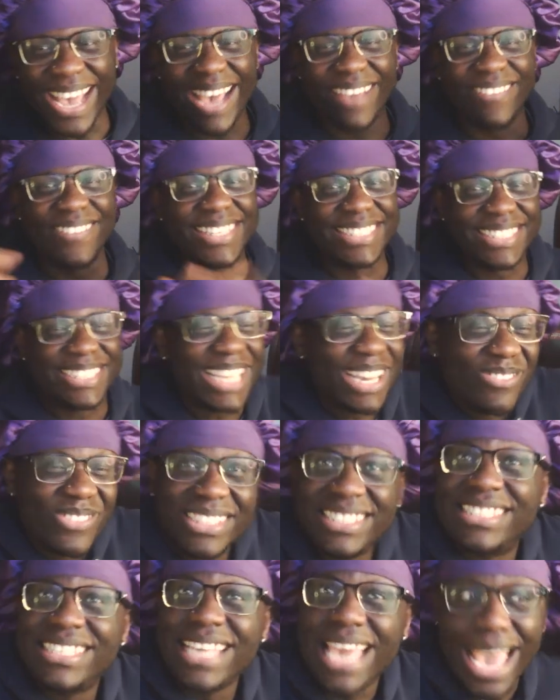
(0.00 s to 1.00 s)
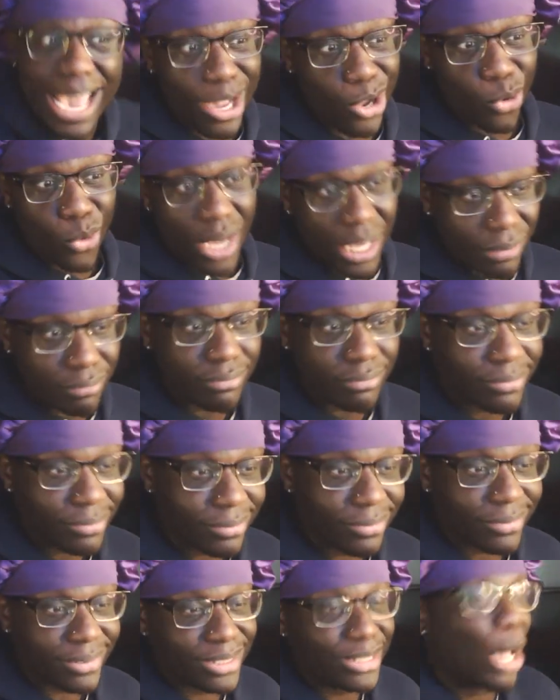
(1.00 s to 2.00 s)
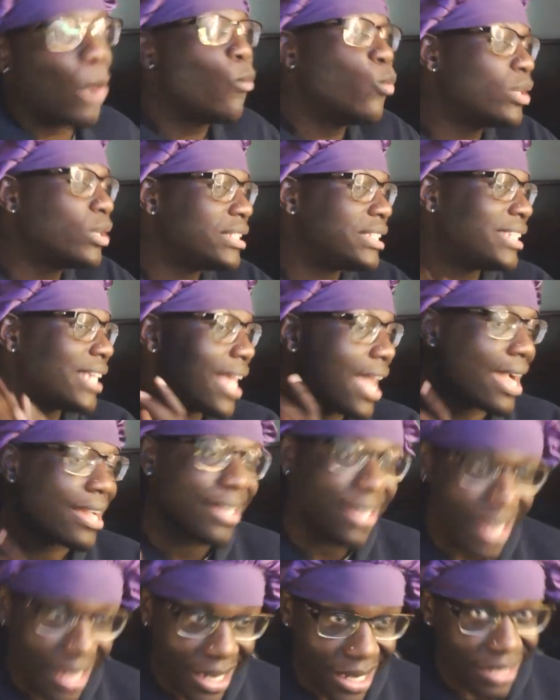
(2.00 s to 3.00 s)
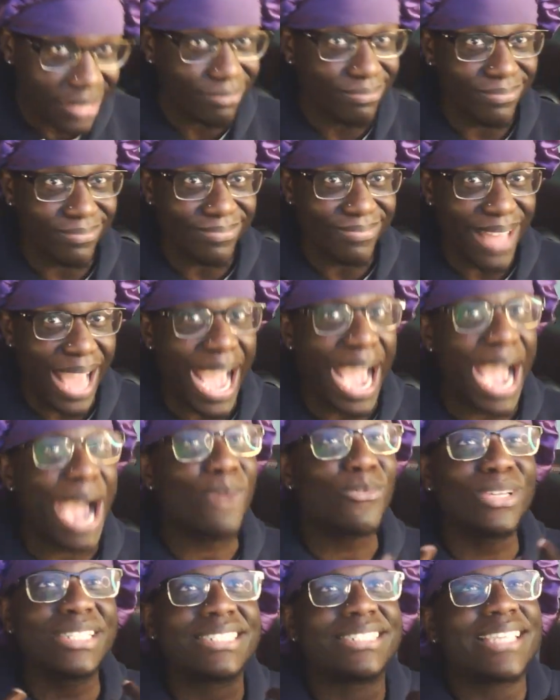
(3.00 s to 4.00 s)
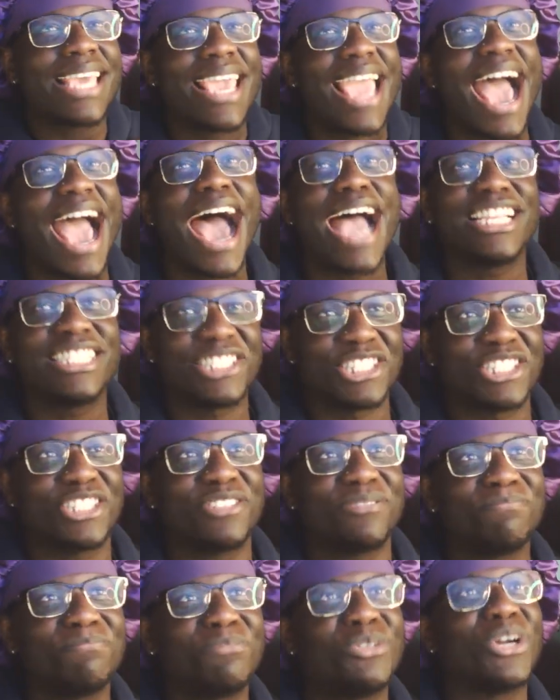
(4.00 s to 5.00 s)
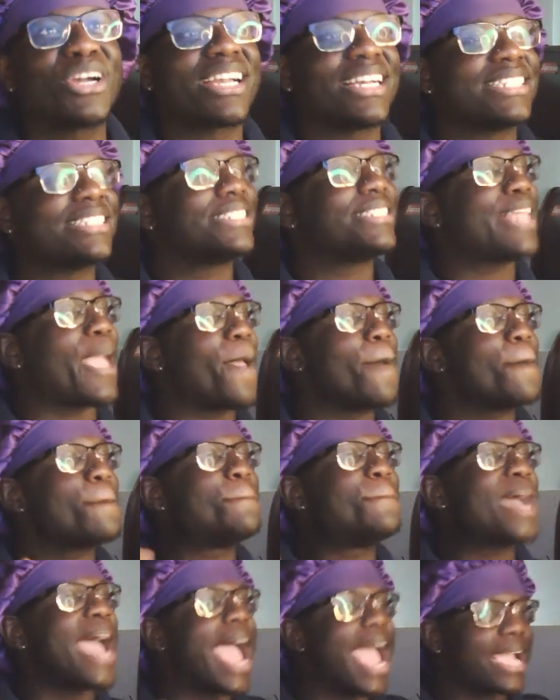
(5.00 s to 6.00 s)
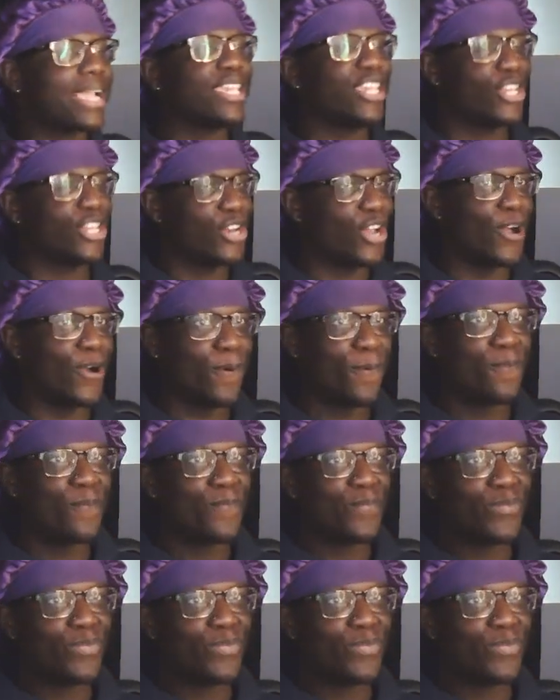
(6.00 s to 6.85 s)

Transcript: I mean, some would say I quit. Some would say I didn't. I would say I just took a step back, you know?